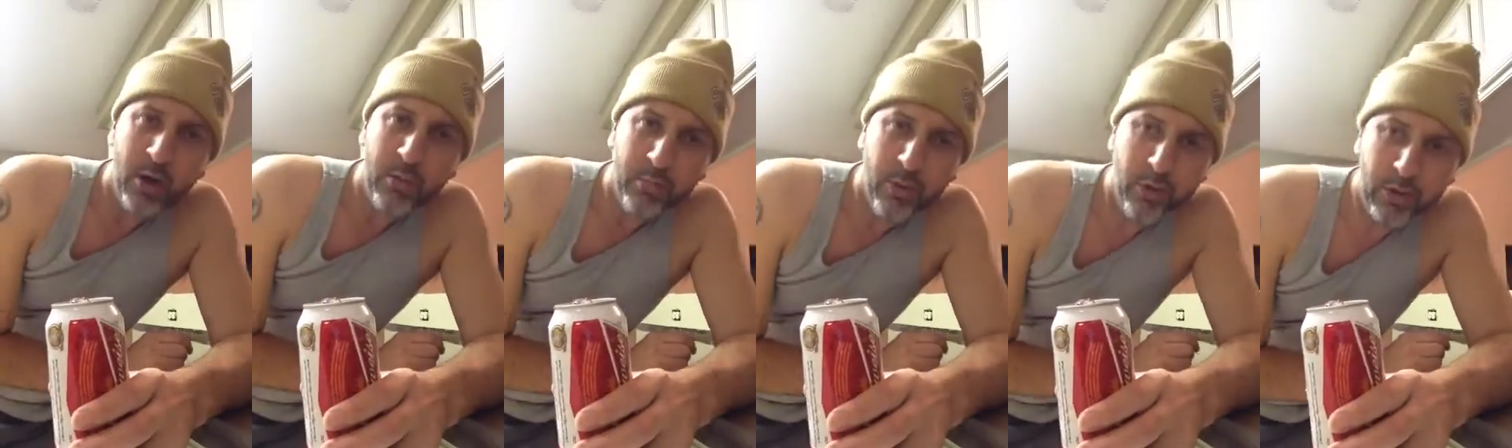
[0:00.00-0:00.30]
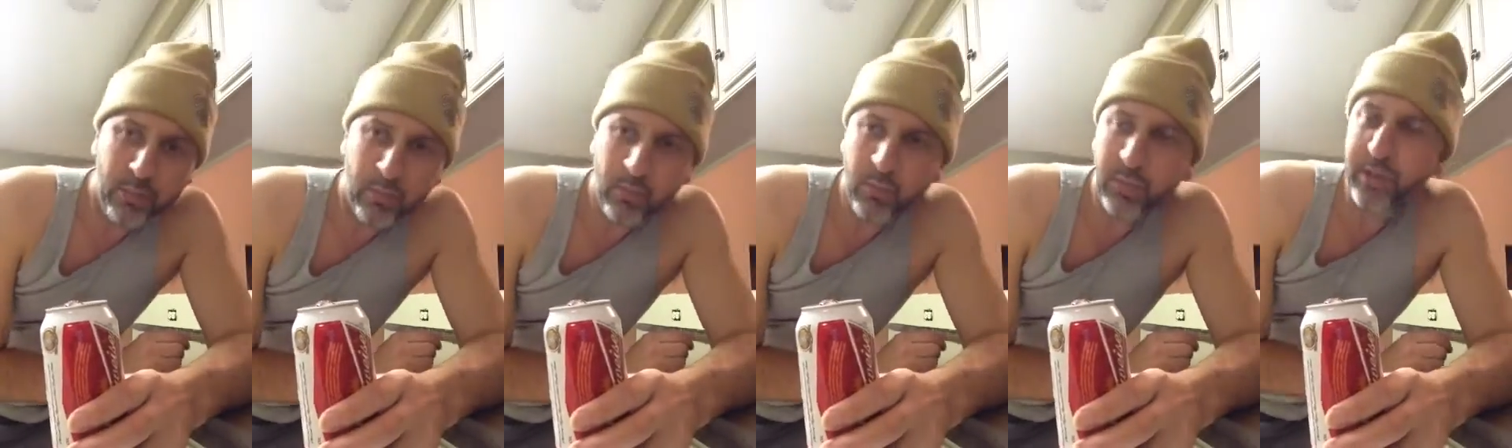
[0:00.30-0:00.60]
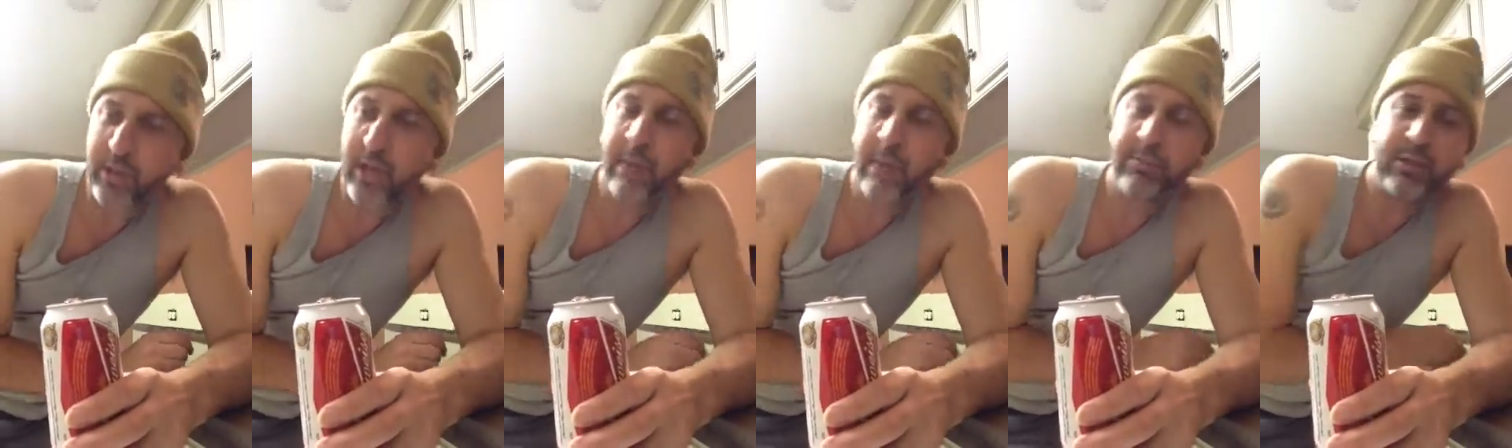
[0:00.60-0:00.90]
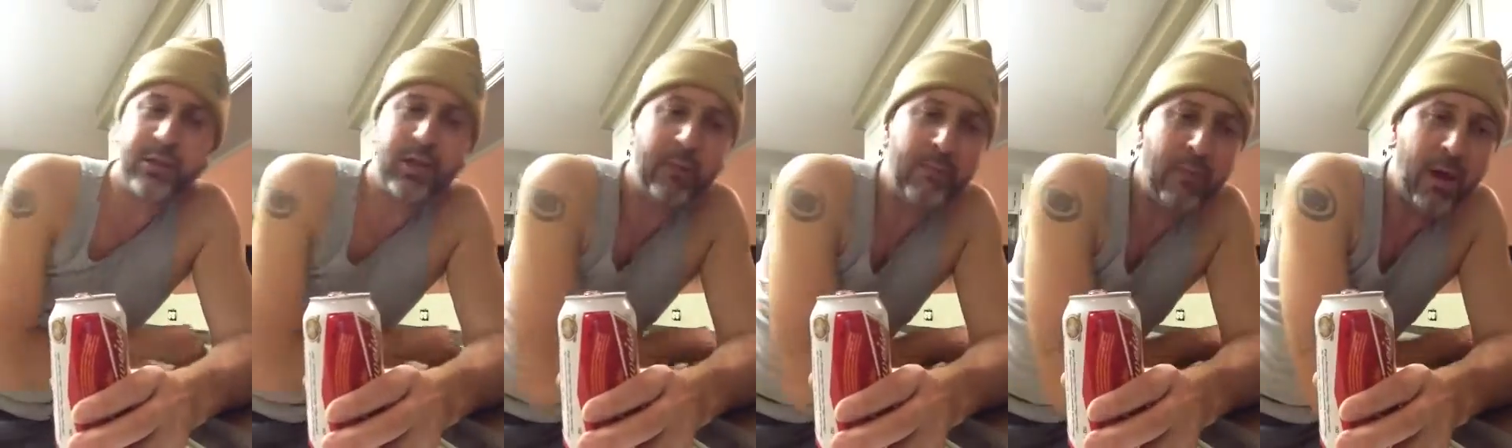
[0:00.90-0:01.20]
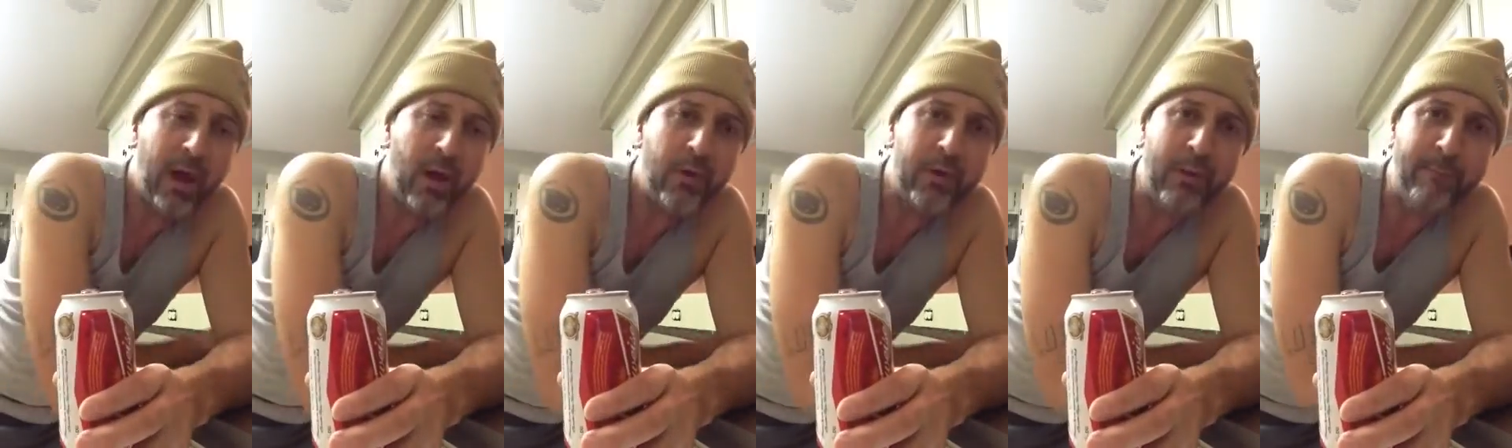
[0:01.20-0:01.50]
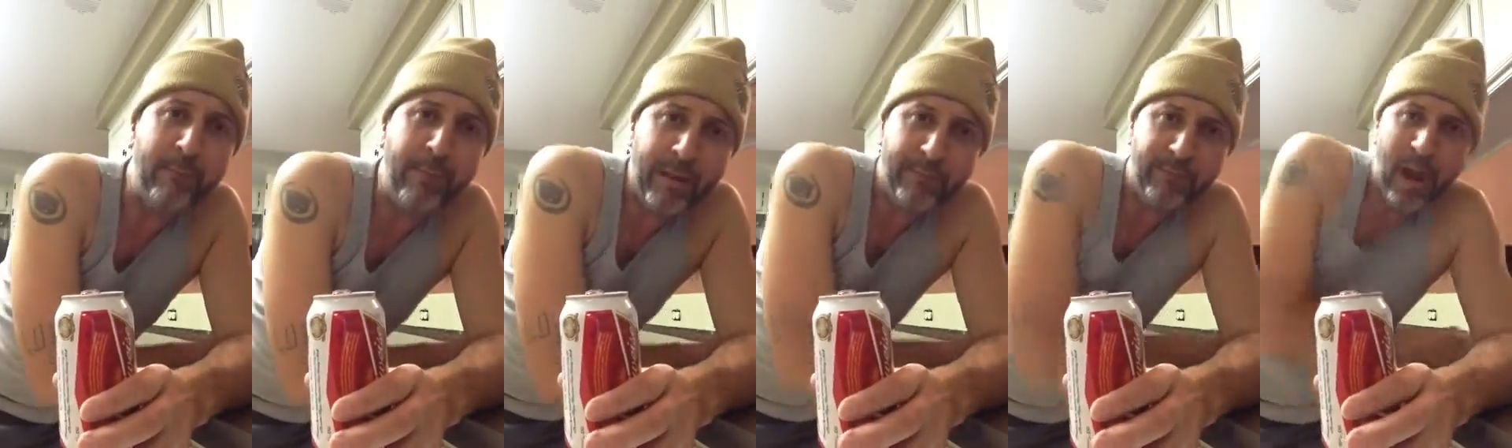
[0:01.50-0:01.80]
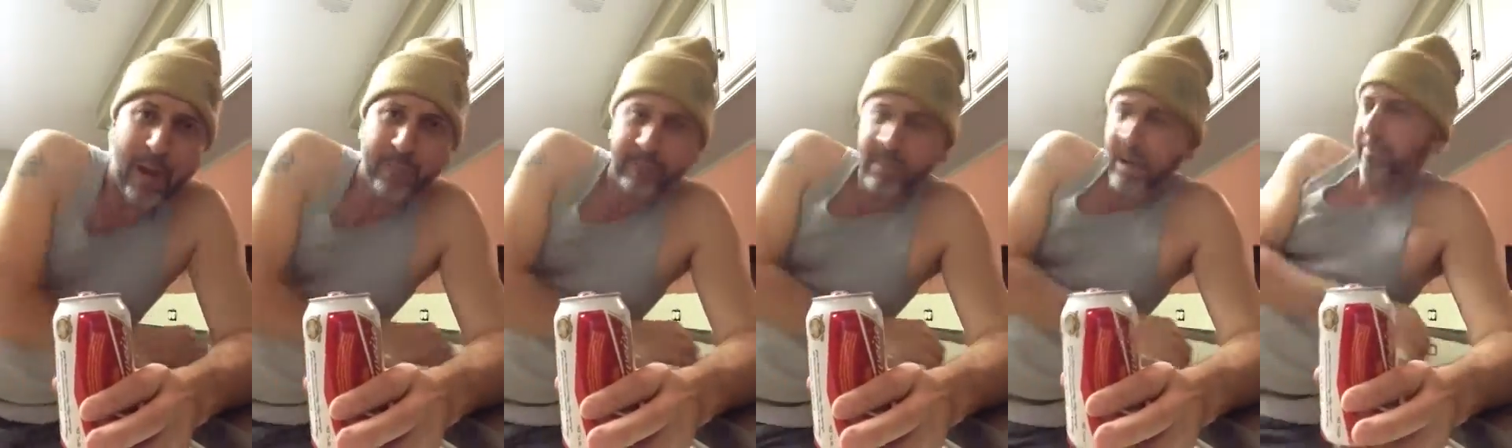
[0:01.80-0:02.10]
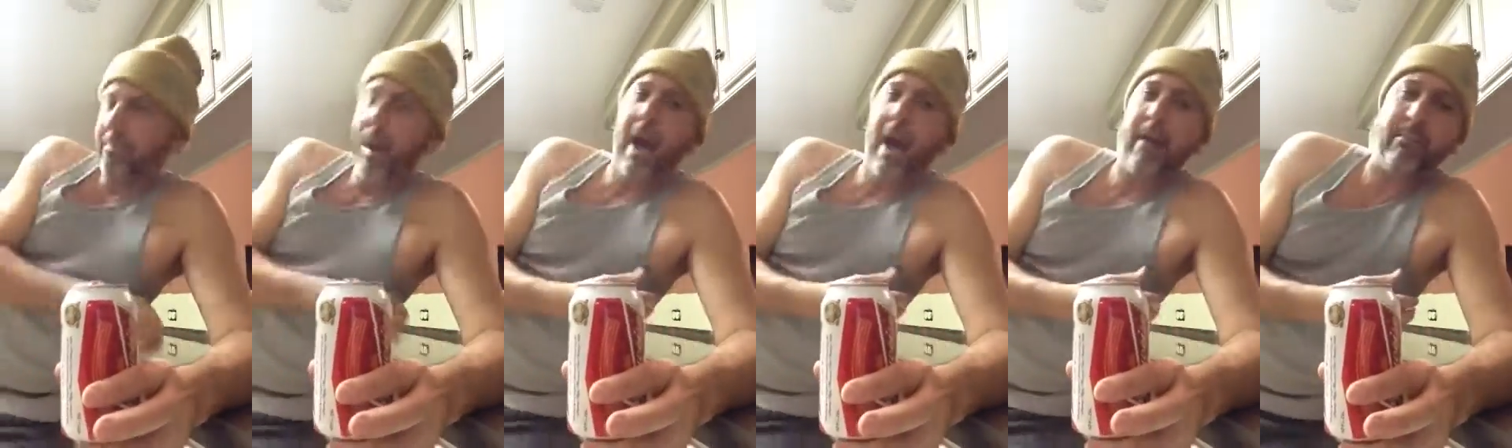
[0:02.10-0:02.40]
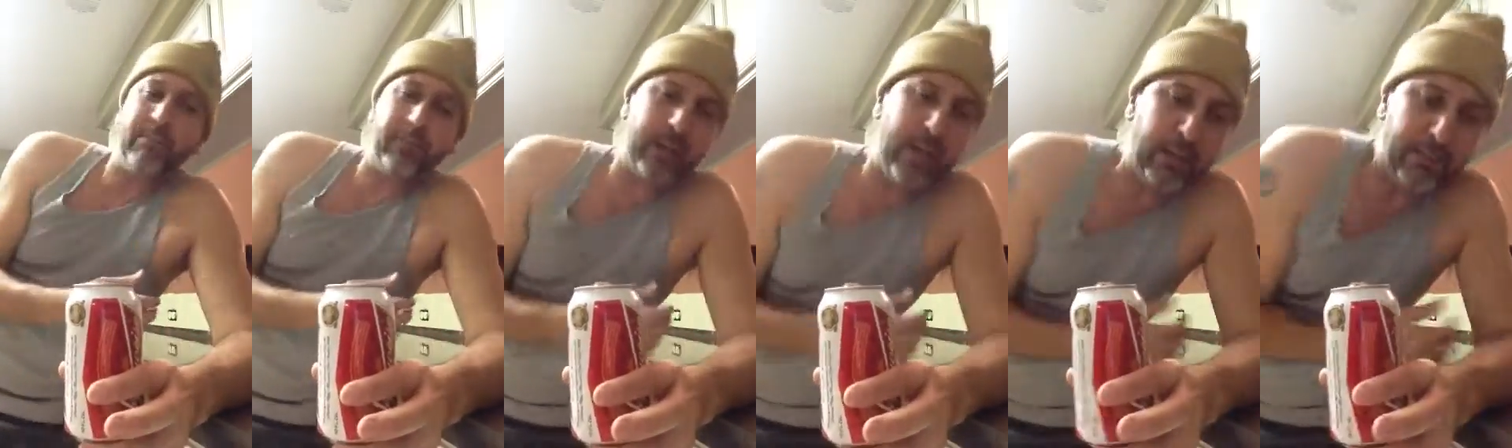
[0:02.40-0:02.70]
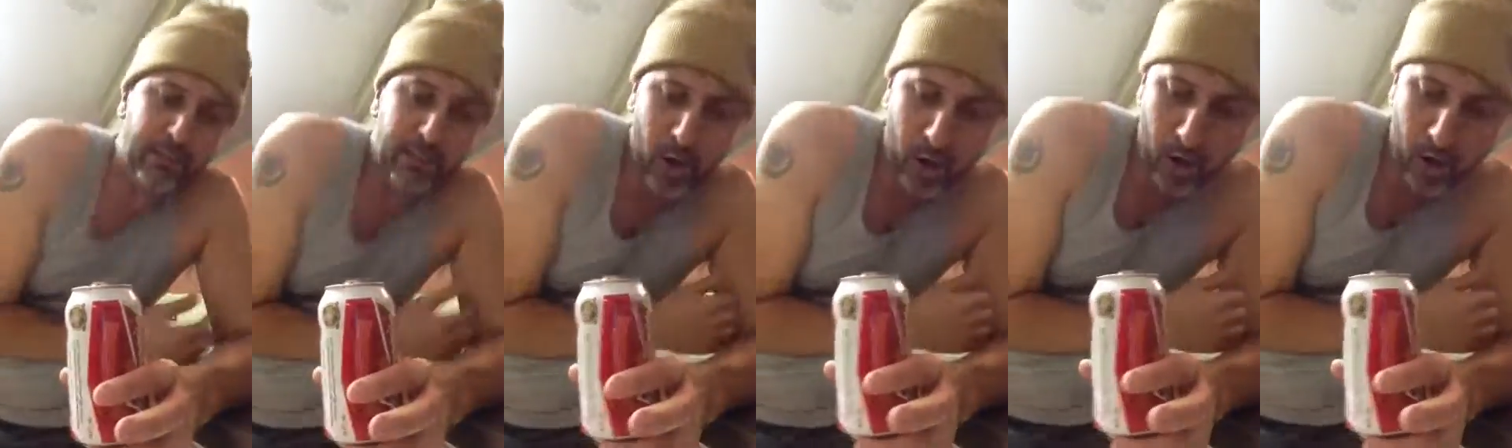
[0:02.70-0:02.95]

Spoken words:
But them yep come out and beep pop hit me